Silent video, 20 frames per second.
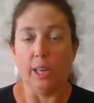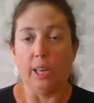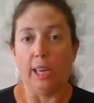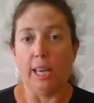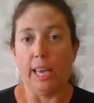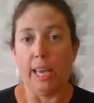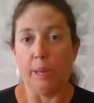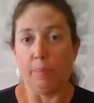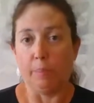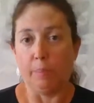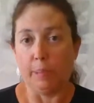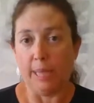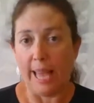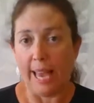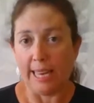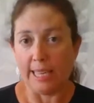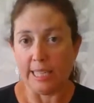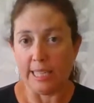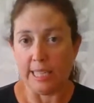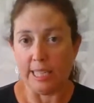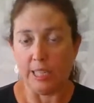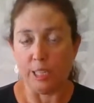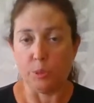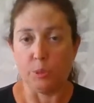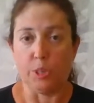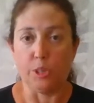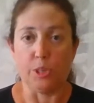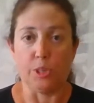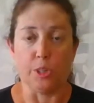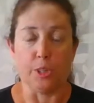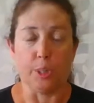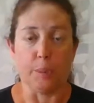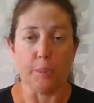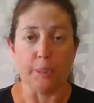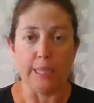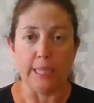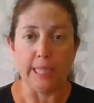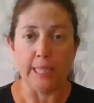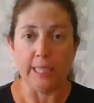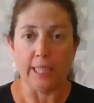and black teas, which are
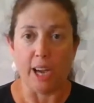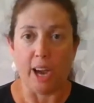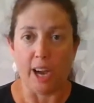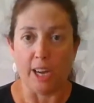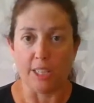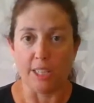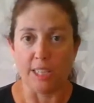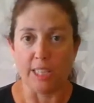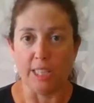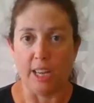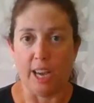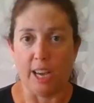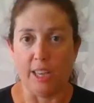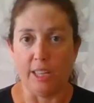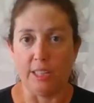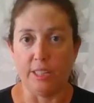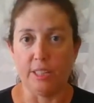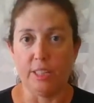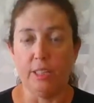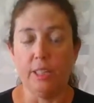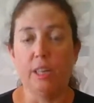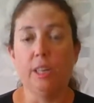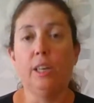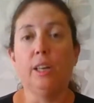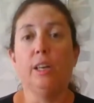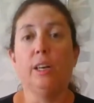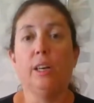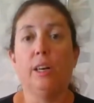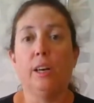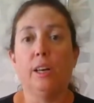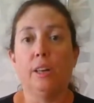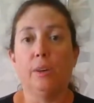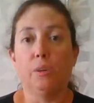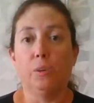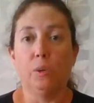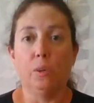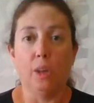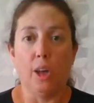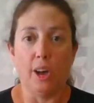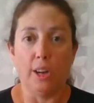completely oxidized,
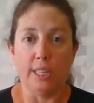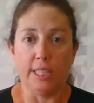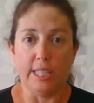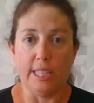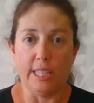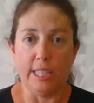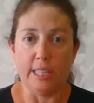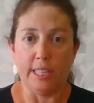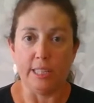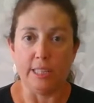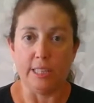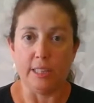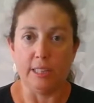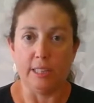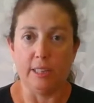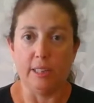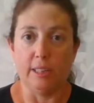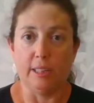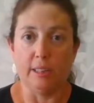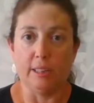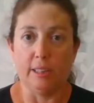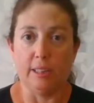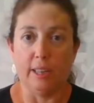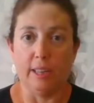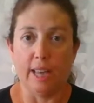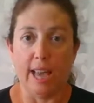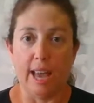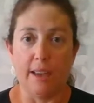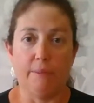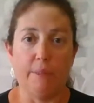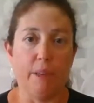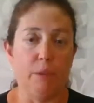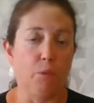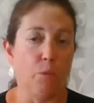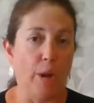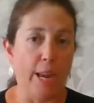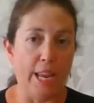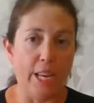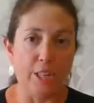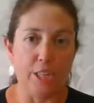oolong teas have a
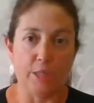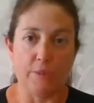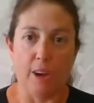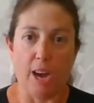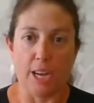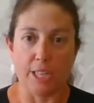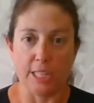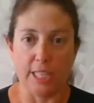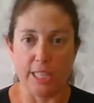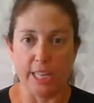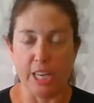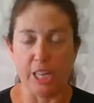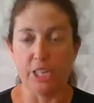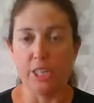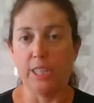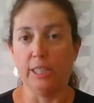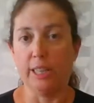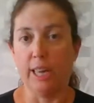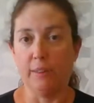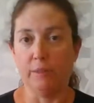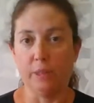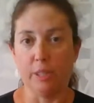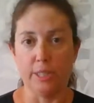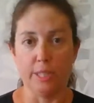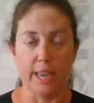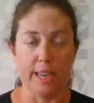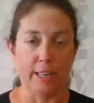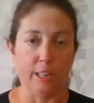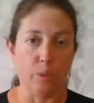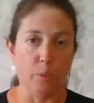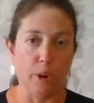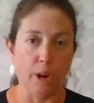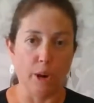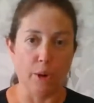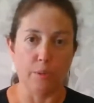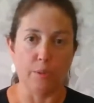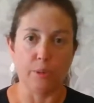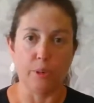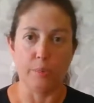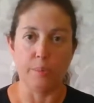range of oxidation levels,
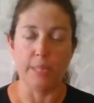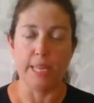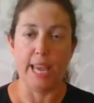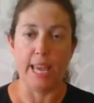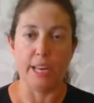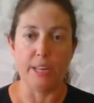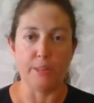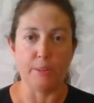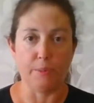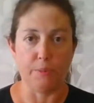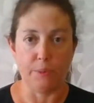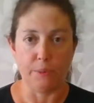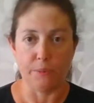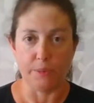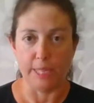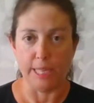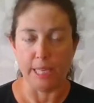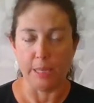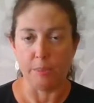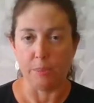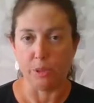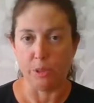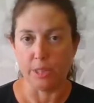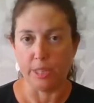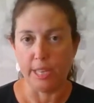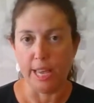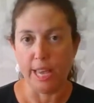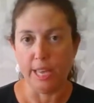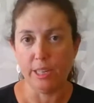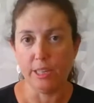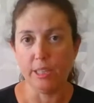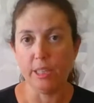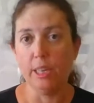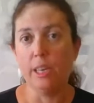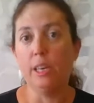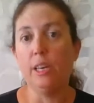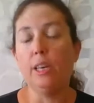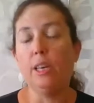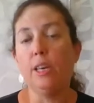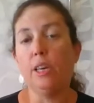anywhere from 10 to 15%
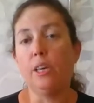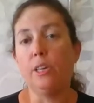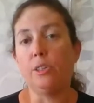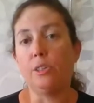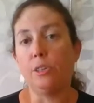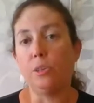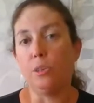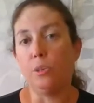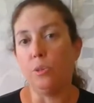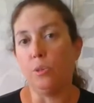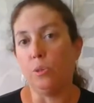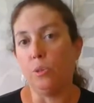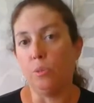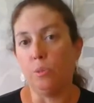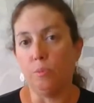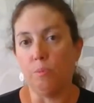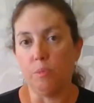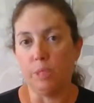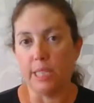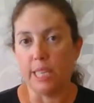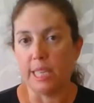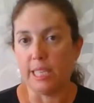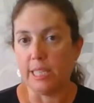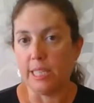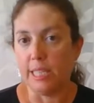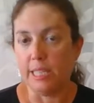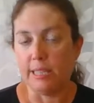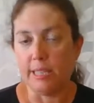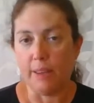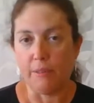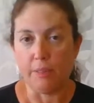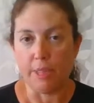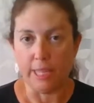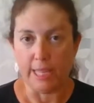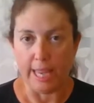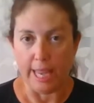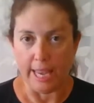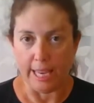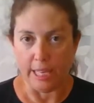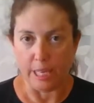to 60,
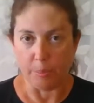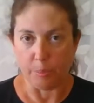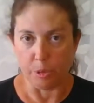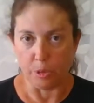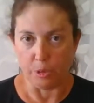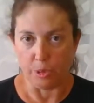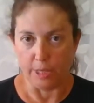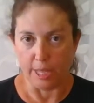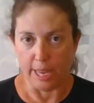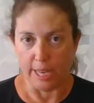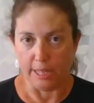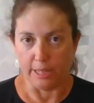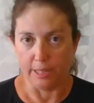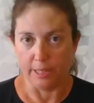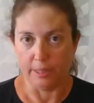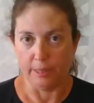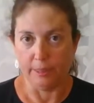70, 80%.